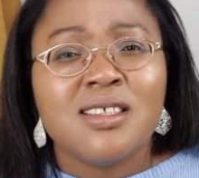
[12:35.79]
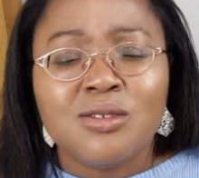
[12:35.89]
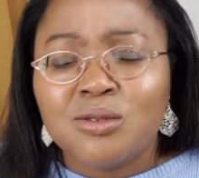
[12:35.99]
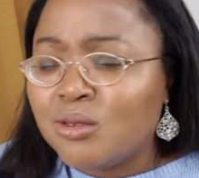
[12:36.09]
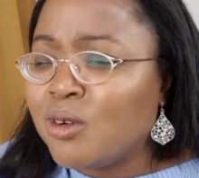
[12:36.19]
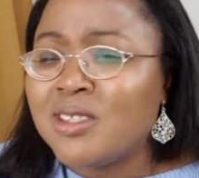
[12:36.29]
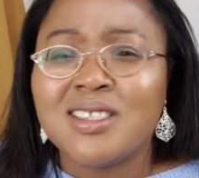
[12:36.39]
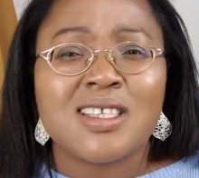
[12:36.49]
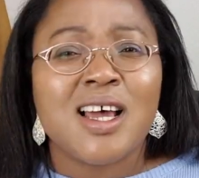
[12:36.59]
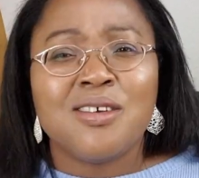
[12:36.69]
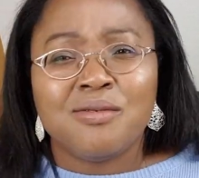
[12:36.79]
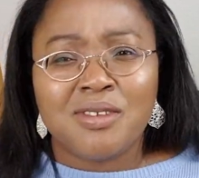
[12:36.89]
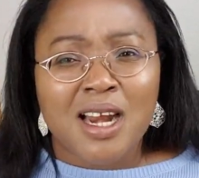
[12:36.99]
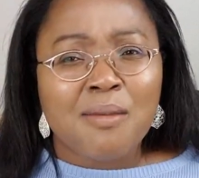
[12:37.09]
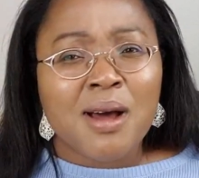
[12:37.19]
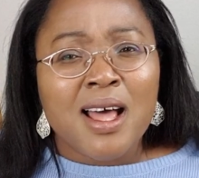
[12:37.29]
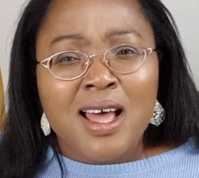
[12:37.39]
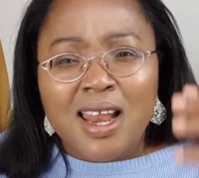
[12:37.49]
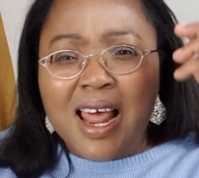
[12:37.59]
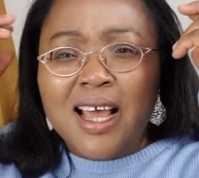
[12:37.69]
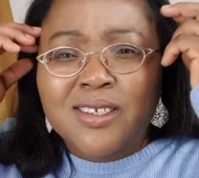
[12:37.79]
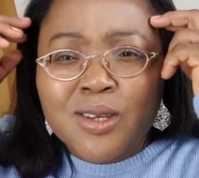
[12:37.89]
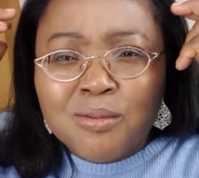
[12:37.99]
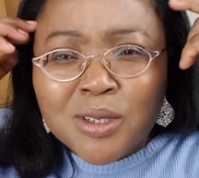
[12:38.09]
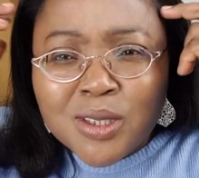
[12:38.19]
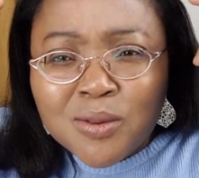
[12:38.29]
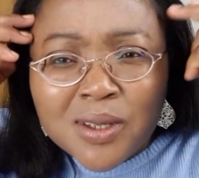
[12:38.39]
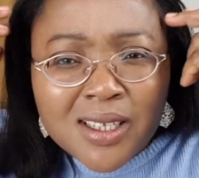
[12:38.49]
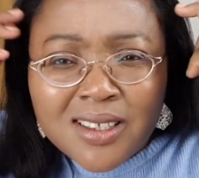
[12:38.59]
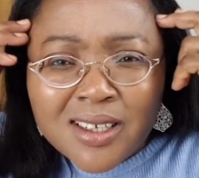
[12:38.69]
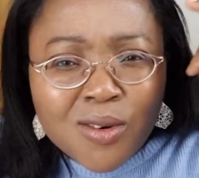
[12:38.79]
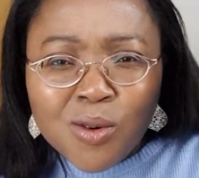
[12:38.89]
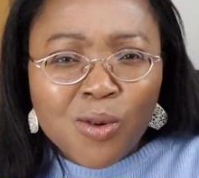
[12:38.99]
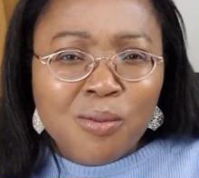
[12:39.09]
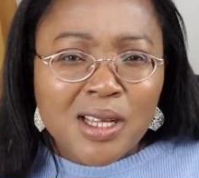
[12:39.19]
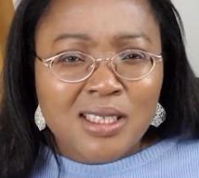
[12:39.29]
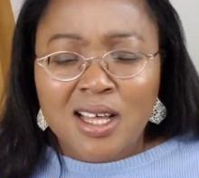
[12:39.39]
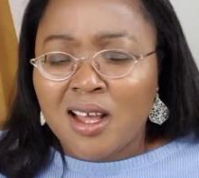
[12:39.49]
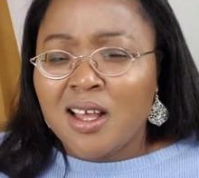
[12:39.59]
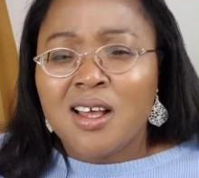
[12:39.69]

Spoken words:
They do all this kind of drama, like somebody where the Kolomenta.